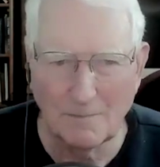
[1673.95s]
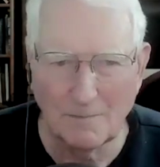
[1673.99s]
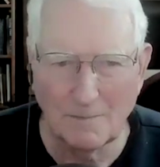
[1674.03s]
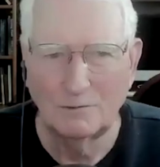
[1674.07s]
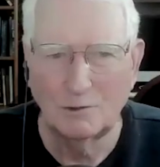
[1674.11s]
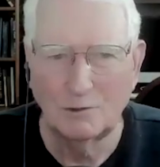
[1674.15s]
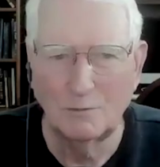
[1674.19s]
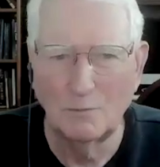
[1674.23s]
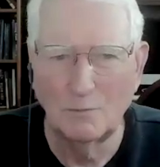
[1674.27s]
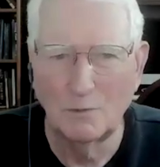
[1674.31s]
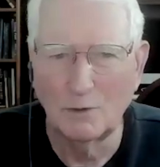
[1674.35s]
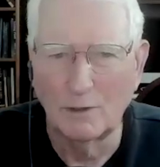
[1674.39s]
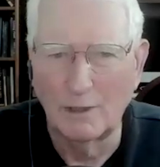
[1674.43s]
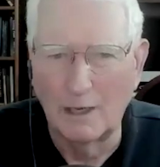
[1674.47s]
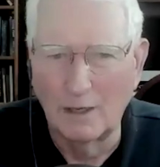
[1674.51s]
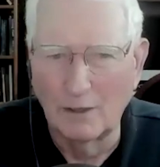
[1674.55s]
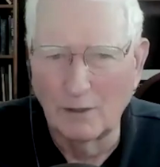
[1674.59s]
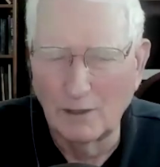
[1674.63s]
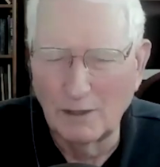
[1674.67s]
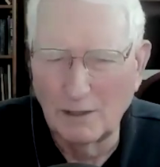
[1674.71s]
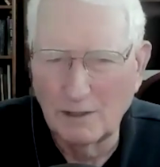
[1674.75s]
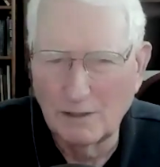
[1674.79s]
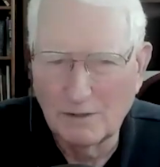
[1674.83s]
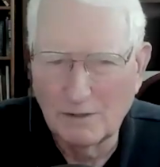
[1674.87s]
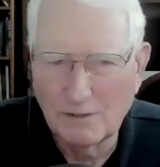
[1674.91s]
Two more
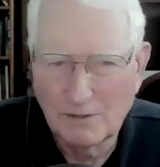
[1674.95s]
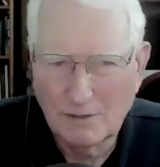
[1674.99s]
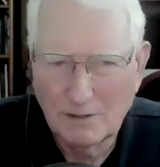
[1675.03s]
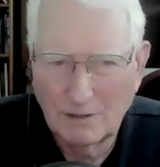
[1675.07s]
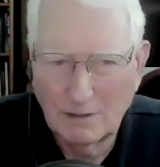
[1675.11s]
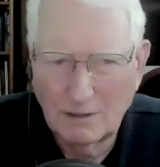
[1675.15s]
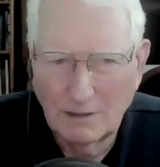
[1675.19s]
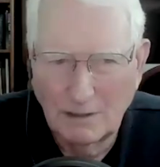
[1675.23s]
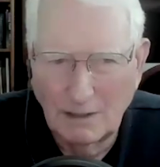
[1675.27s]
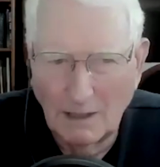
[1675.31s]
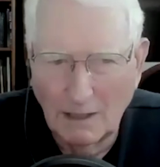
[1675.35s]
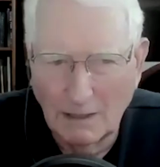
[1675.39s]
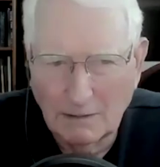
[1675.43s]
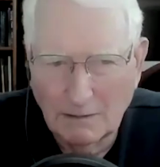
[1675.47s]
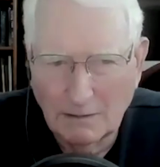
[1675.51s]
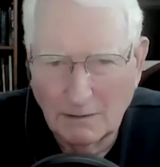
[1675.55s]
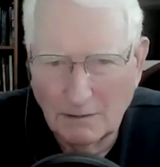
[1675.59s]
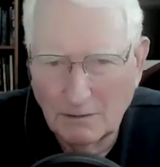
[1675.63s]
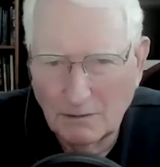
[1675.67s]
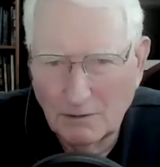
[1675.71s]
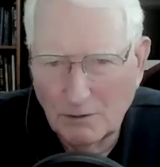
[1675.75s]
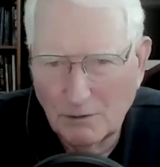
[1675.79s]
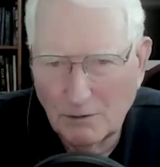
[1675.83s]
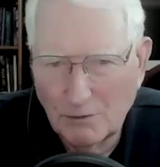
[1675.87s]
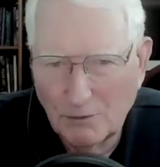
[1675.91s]
areas
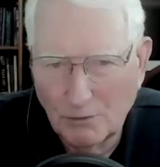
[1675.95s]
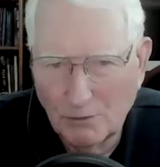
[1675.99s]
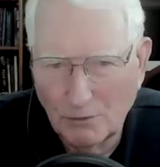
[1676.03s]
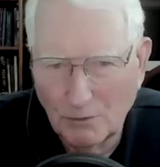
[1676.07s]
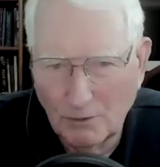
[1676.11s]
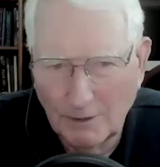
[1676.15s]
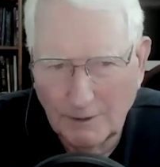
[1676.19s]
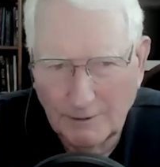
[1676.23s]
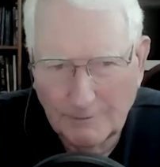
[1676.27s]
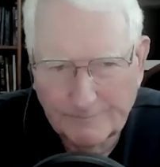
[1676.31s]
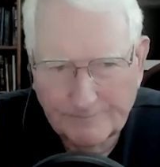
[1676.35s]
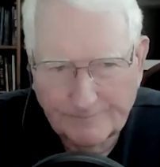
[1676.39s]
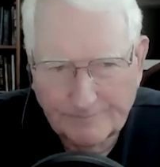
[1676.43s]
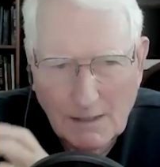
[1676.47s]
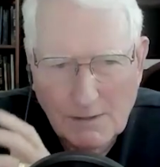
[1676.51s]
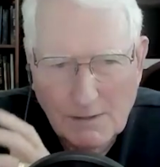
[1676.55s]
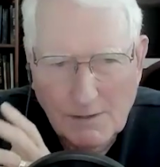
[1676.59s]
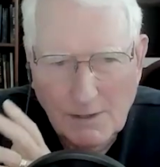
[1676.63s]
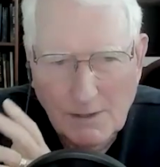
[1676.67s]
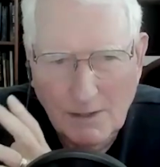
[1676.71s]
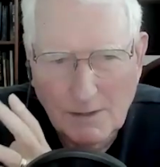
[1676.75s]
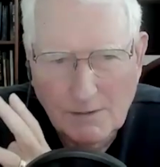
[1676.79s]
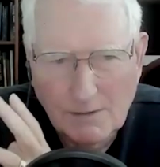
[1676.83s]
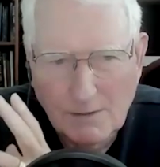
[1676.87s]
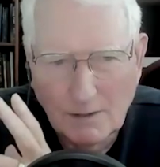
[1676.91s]
connected to joy. He
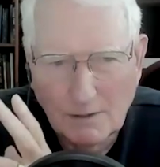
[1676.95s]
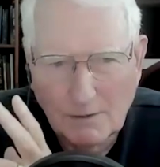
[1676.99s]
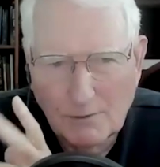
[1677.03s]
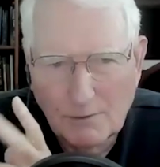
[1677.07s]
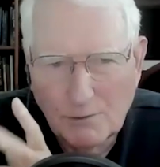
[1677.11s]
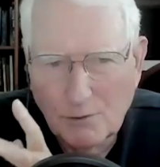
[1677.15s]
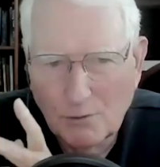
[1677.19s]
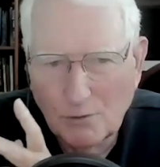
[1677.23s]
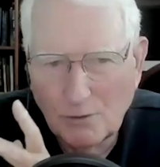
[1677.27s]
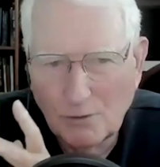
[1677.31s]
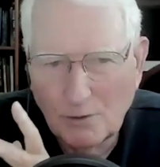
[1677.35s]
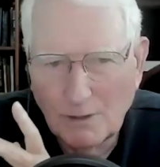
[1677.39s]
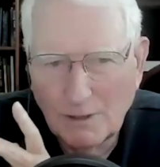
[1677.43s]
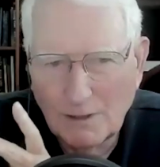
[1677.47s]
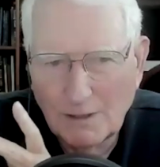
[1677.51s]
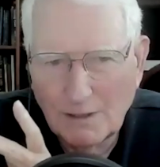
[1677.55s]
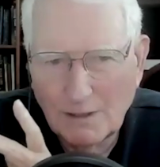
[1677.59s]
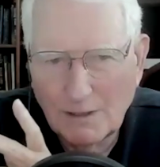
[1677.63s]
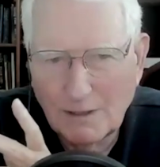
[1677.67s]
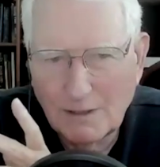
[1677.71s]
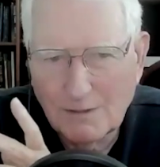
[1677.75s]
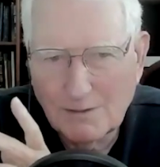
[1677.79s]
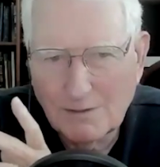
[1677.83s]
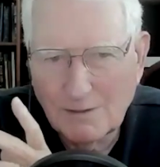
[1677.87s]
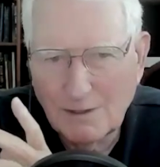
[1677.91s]
says, a joy
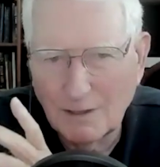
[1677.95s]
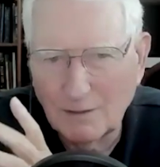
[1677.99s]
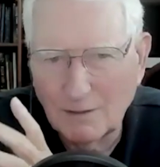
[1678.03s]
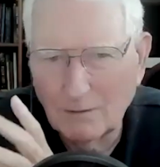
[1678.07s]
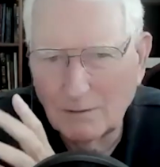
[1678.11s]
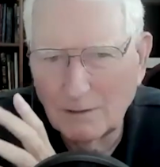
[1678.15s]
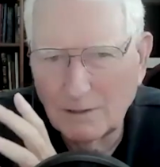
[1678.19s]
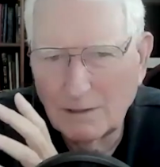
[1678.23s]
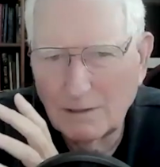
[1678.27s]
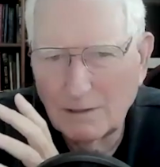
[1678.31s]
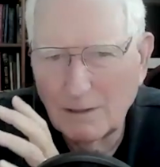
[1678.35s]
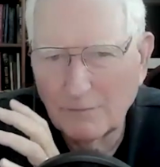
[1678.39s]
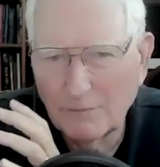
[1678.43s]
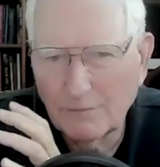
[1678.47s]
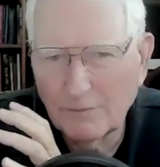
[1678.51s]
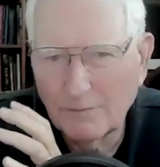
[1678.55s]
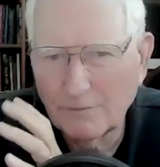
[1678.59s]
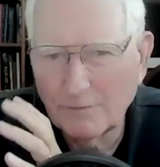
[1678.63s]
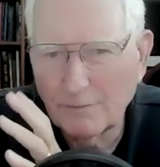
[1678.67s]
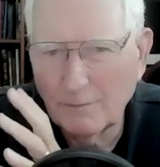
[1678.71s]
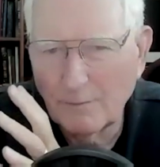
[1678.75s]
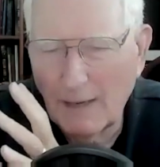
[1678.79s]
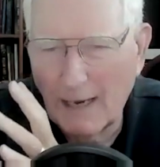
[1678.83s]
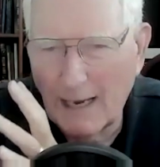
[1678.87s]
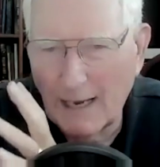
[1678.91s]
is not only different
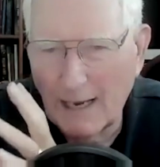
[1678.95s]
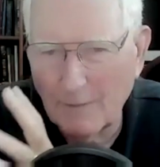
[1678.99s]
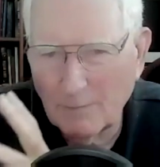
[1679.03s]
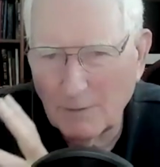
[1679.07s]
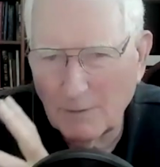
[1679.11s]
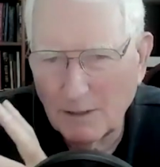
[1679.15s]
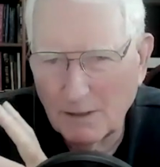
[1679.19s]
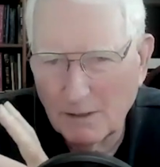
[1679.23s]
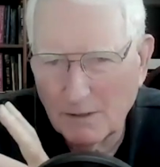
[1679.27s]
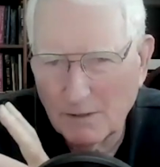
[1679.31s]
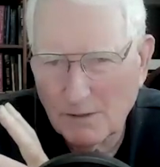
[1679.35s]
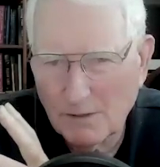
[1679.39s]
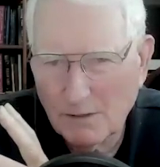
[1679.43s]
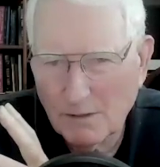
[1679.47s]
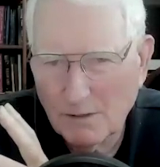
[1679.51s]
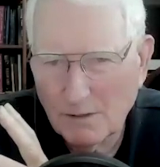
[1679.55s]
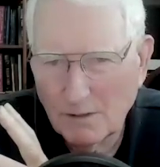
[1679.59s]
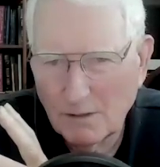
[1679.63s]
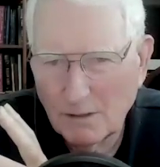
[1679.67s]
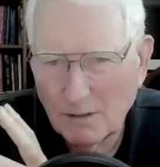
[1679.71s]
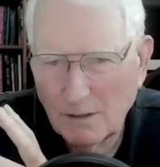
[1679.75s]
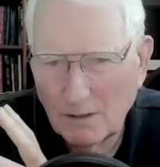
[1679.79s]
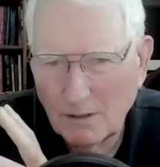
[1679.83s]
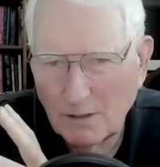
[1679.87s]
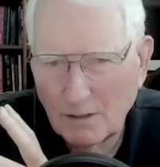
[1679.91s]
from happiness,
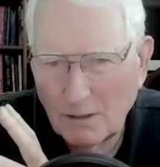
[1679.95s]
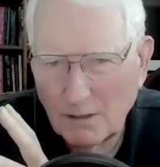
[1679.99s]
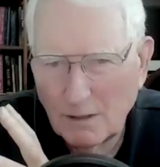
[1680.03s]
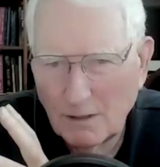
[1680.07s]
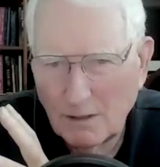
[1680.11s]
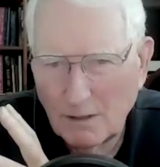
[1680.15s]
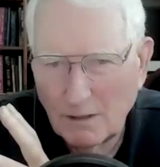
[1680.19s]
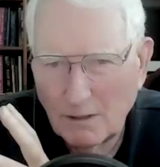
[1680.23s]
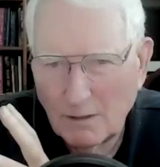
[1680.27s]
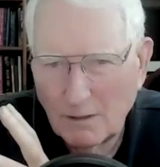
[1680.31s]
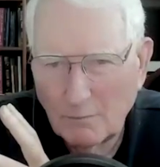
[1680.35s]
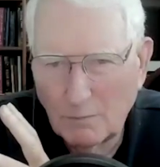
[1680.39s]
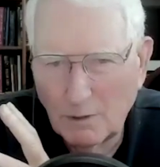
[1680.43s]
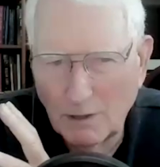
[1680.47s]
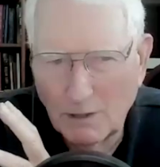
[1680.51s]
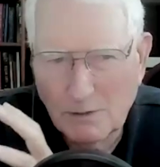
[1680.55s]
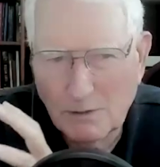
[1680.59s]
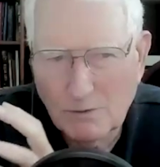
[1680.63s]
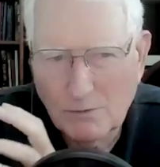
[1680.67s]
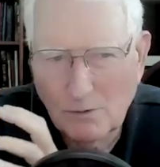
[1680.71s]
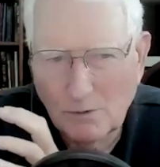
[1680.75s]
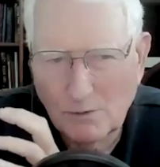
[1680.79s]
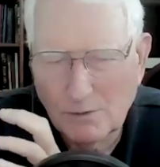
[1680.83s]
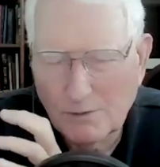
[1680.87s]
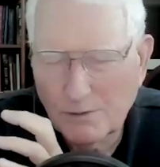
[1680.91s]
but
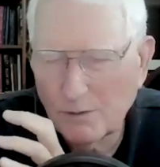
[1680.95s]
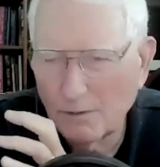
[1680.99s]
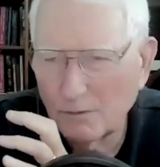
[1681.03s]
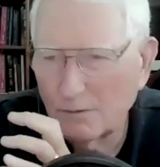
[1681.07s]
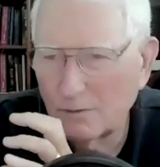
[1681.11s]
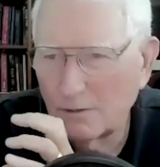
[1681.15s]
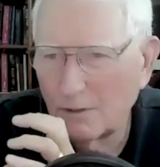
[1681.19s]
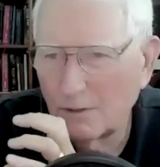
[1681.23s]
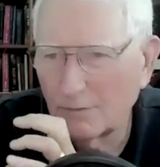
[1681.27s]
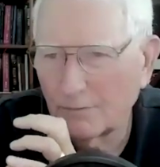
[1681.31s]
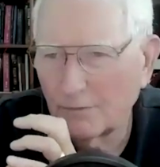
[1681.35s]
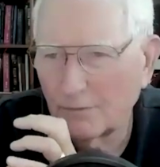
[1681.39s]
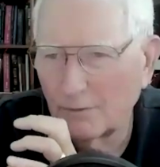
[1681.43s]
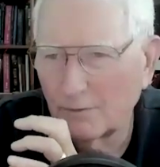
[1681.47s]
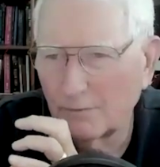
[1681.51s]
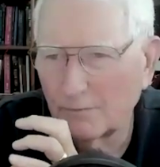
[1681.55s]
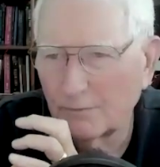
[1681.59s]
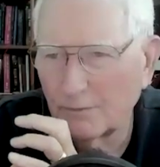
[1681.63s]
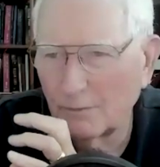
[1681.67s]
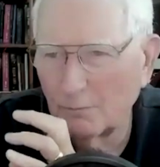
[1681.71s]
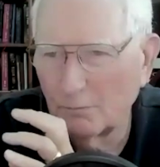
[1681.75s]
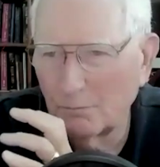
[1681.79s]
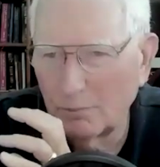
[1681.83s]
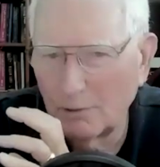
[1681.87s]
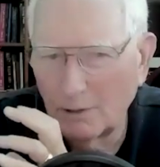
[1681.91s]
it's also different
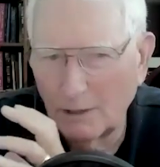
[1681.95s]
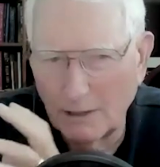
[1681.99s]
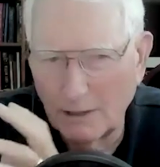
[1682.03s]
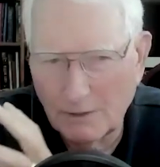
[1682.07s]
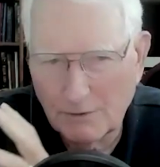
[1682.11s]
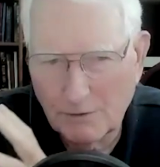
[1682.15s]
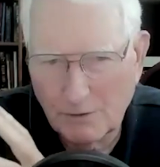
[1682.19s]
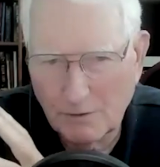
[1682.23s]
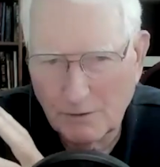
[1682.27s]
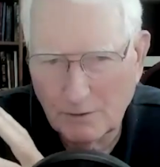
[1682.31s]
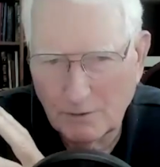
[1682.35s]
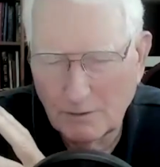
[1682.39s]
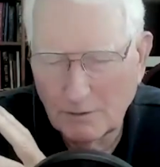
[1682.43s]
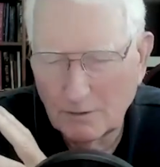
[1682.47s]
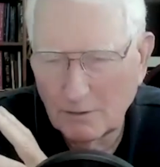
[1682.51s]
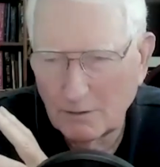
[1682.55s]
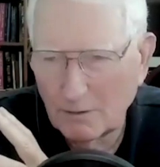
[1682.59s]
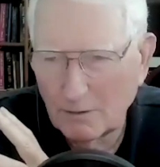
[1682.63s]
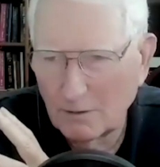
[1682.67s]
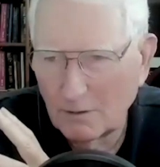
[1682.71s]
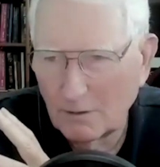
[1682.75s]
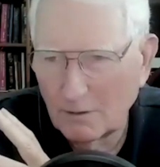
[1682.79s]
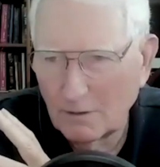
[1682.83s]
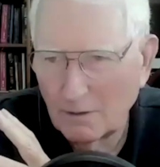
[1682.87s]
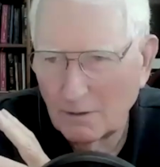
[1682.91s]
from pleasure.
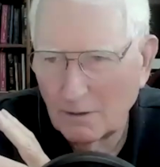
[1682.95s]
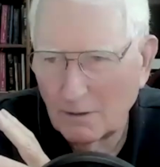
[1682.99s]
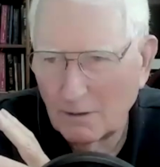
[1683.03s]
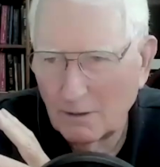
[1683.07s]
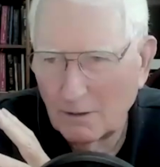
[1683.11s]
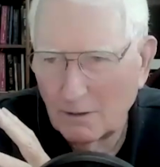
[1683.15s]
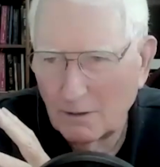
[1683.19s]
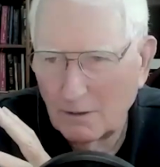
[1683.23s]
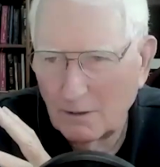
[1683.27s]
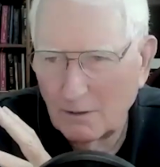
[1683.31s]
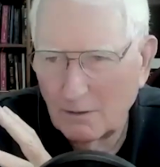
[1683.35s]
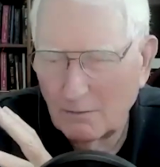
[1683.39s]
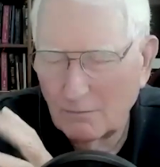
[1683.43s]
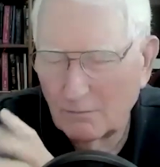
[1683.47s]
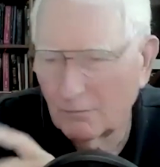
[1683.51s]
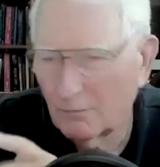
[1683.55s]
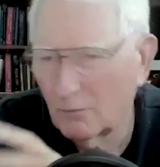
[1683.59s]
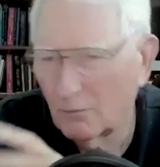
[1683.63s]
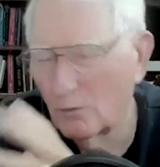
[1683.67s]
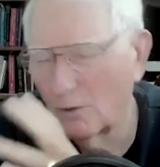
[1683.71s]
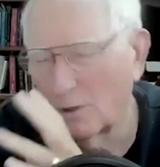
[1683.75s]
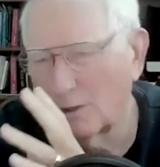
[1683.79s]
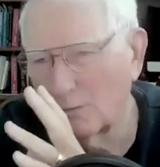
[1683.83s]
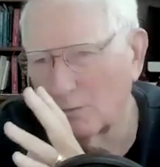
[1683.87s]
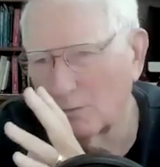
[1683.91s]

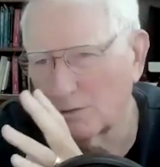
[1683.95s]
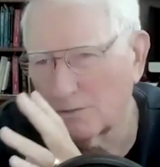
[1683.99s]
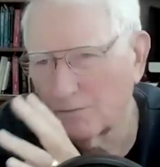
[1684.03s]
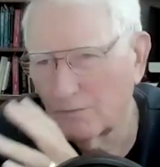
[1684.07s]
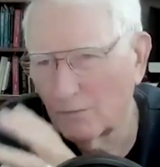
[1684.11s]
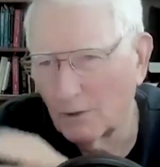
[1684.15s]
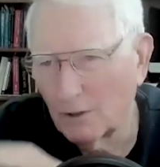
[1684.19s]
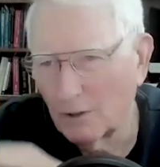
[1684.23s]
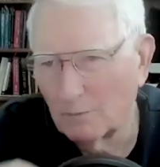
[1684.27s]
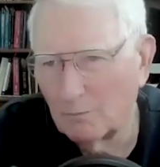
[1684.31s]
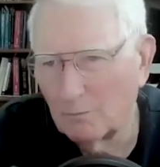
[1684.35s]
Freud was very